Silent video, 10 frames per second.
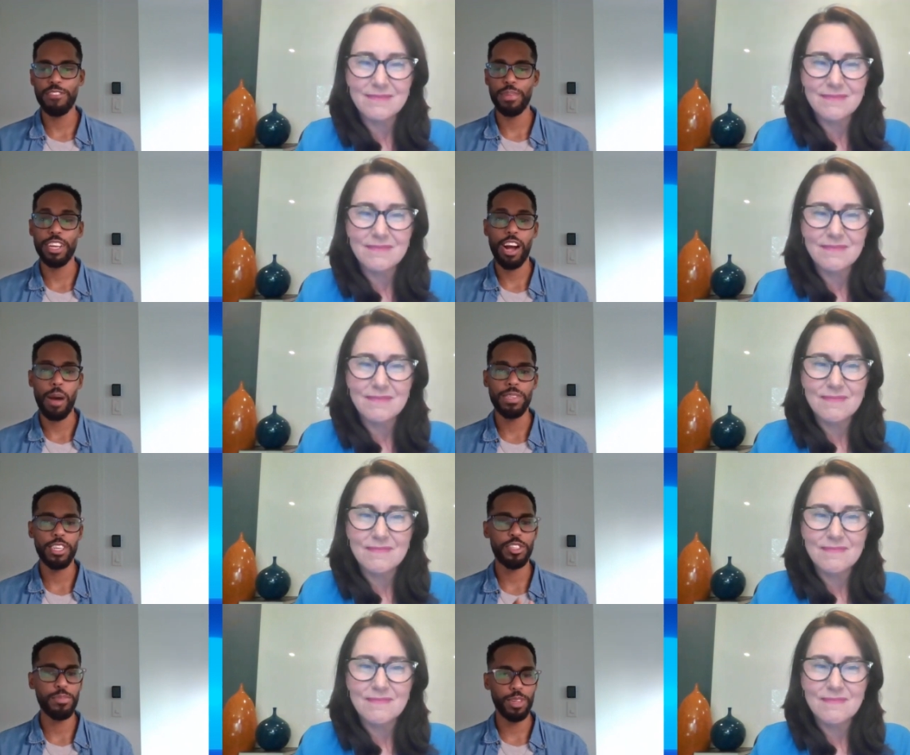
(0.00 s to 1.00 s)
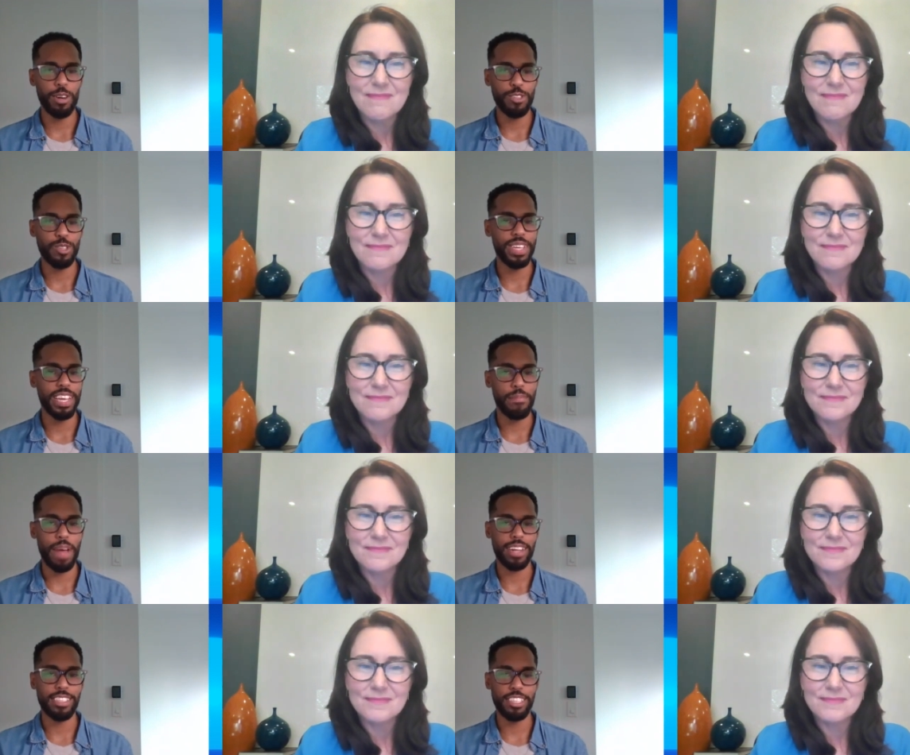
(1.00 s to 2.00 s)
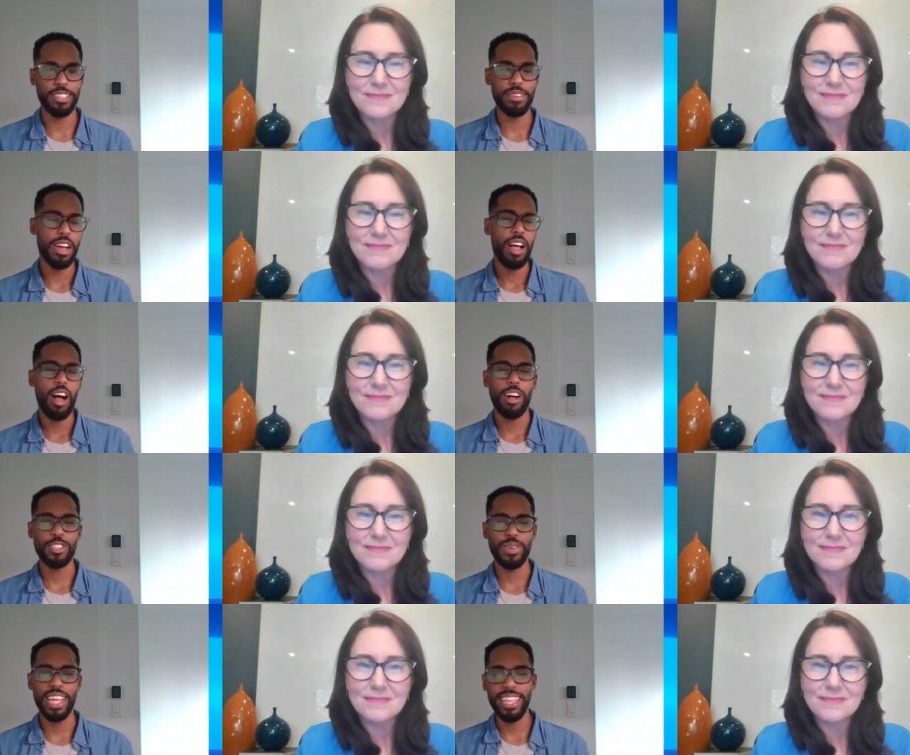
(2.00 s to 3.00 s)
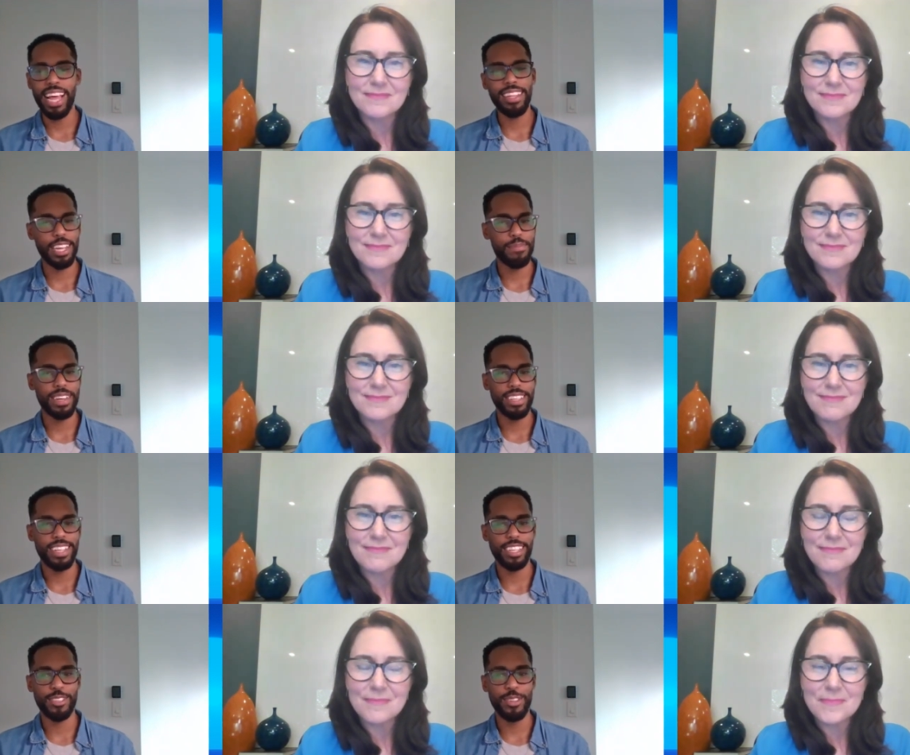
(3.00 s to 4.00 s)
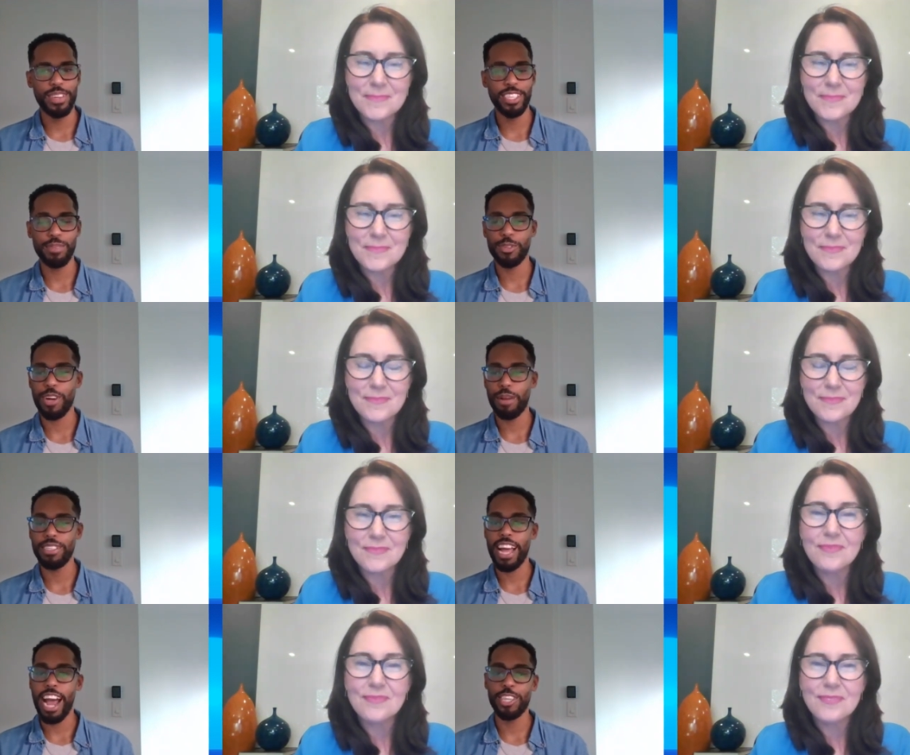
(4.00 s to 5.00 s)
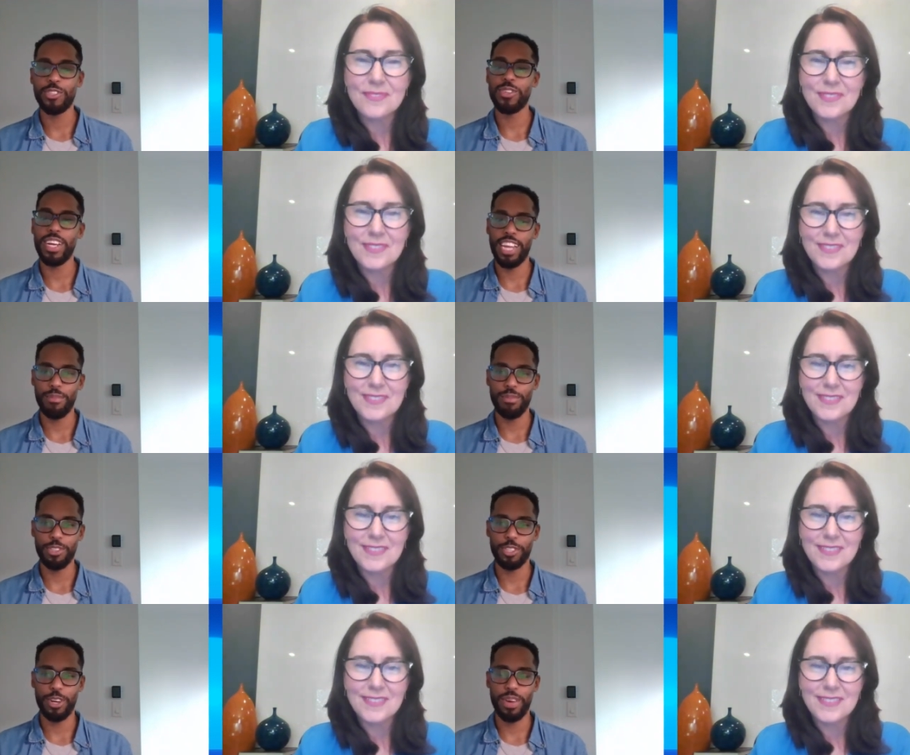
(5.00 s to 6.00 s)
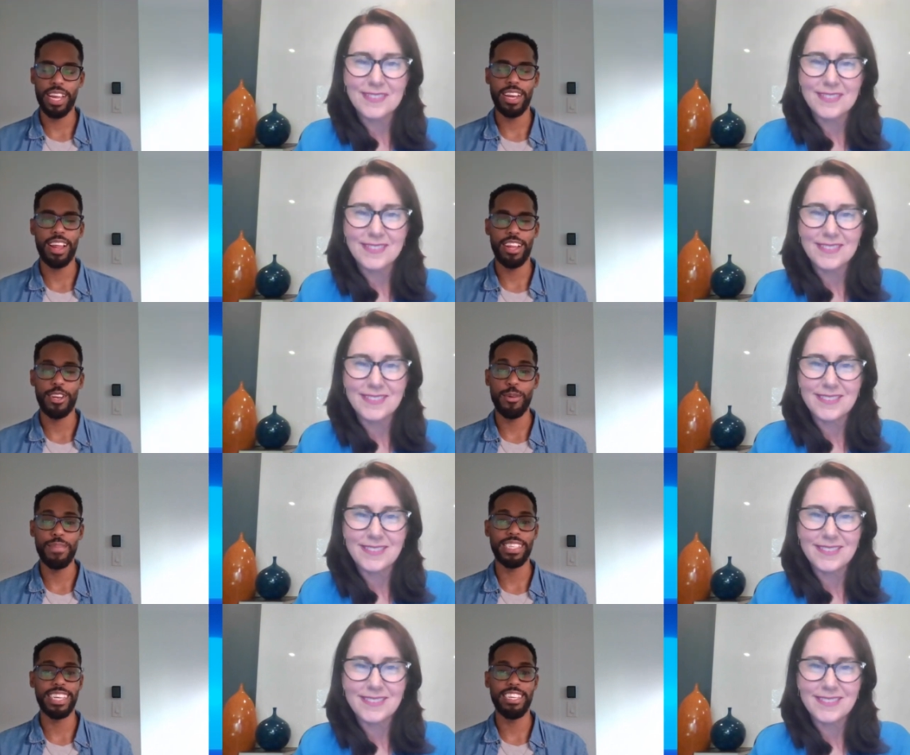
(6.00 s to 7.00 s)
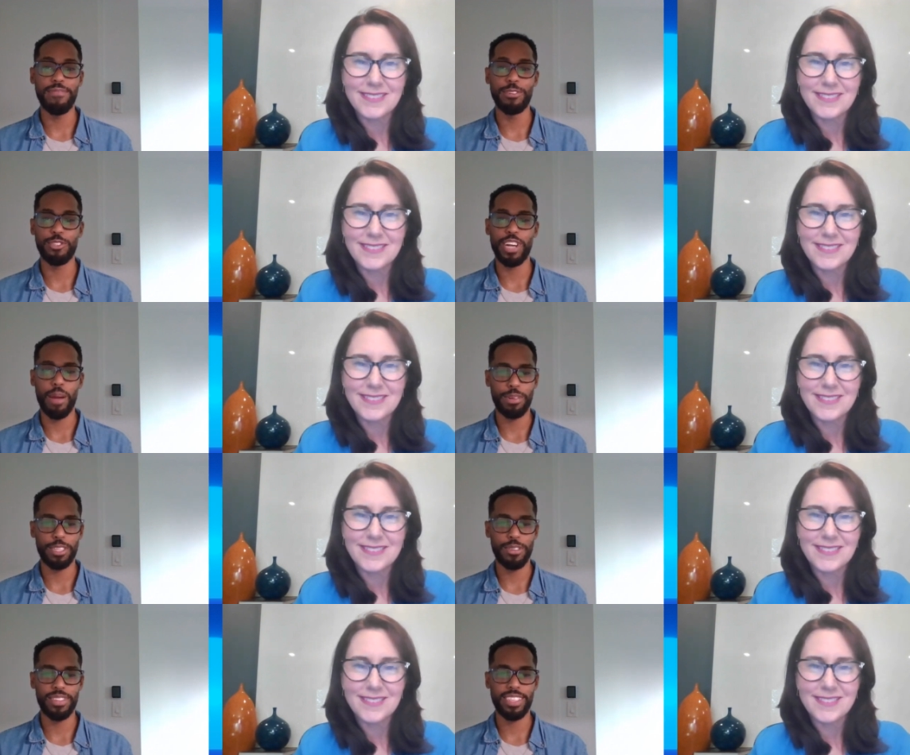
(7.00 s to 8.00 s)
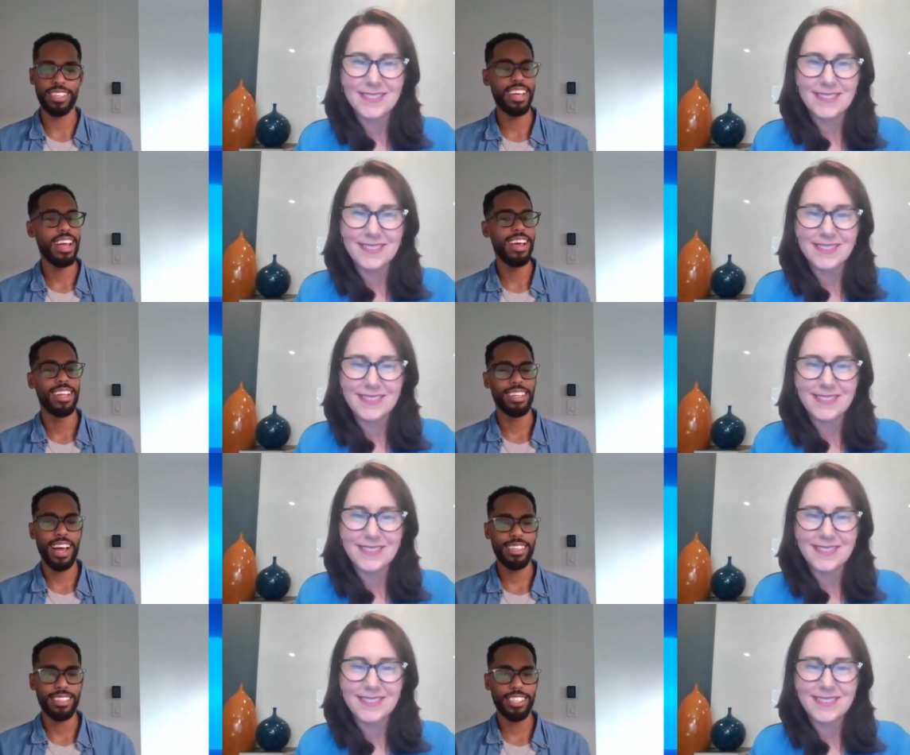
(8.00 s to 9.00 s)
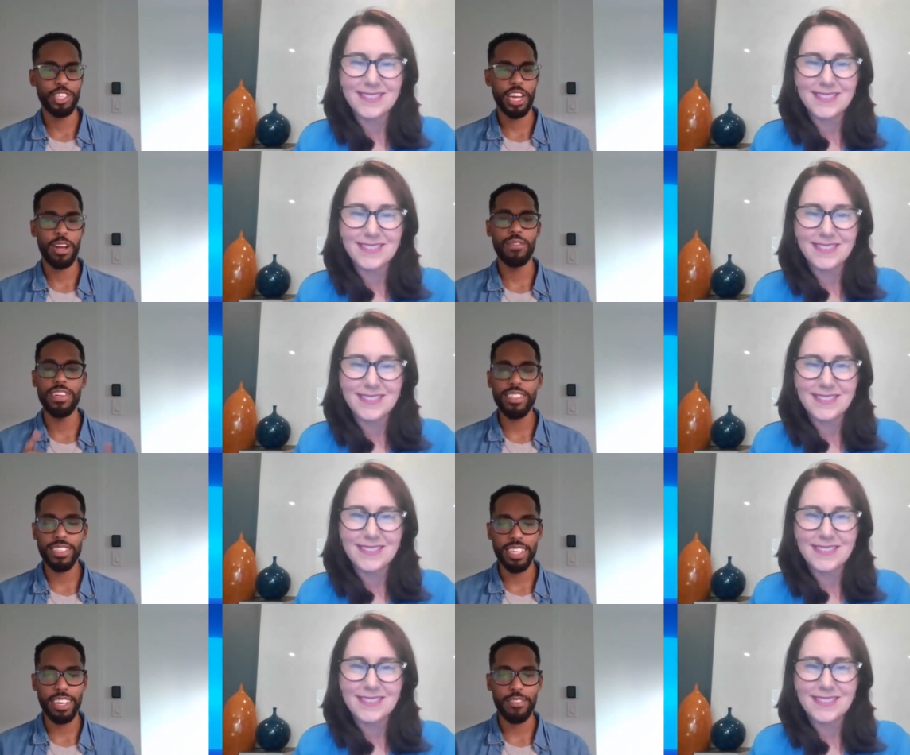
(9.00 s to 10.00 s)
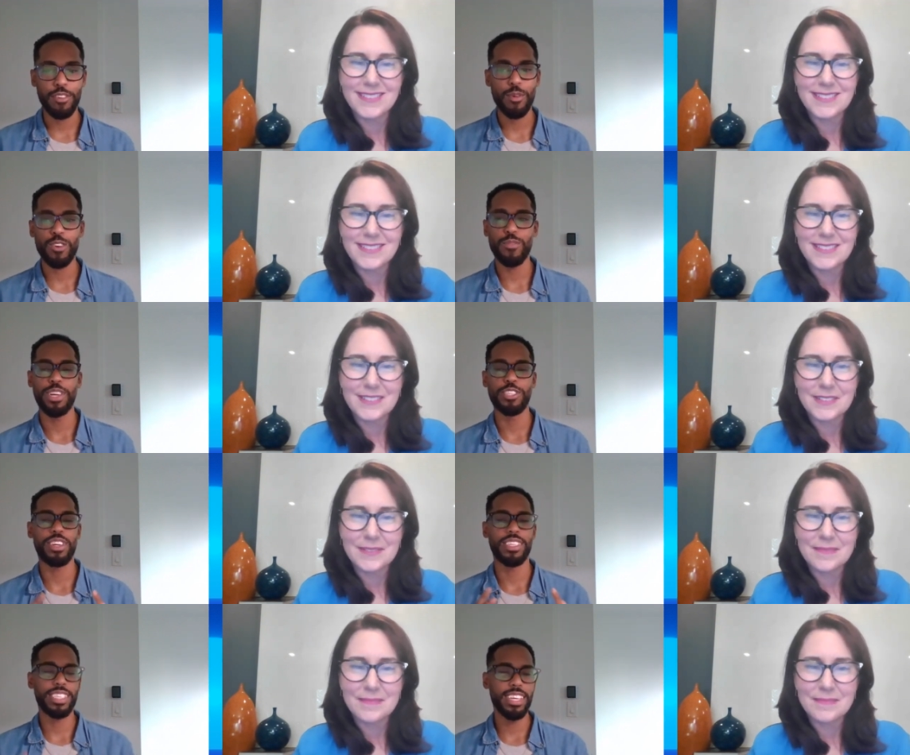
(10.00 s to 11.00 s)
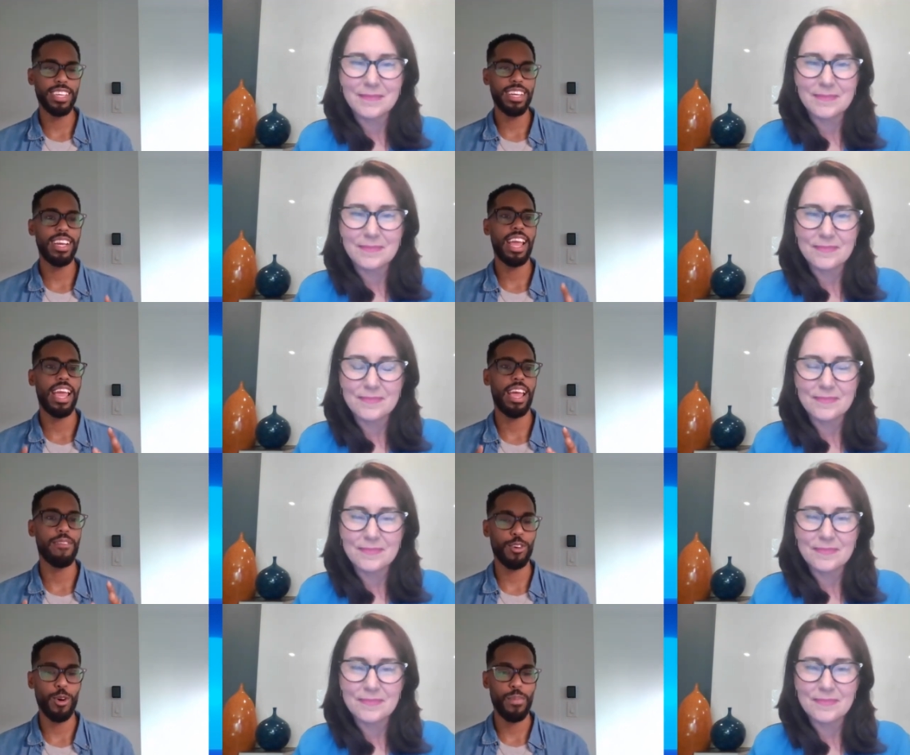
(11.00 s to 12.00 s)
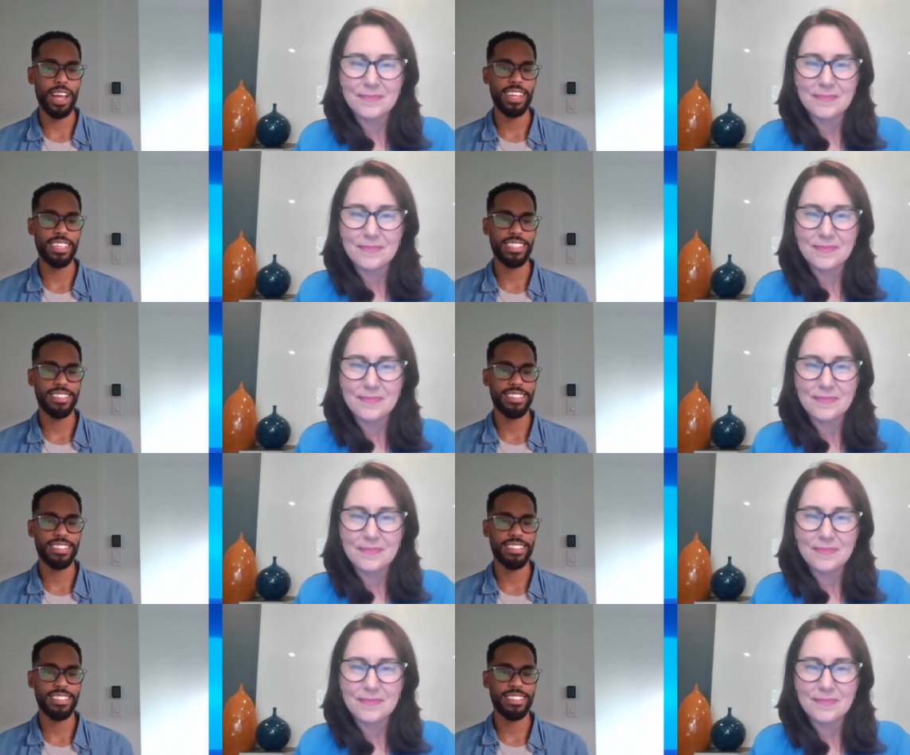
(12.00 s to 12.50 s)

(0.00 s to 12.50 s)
Speaker 1: them in the comment section below so we can get back to you. Also, hit that like button so you can subscribe to the Azure Enablement Show and don't miss any future episodes. Lastly, check out this link for more information on skilling and for Copilot.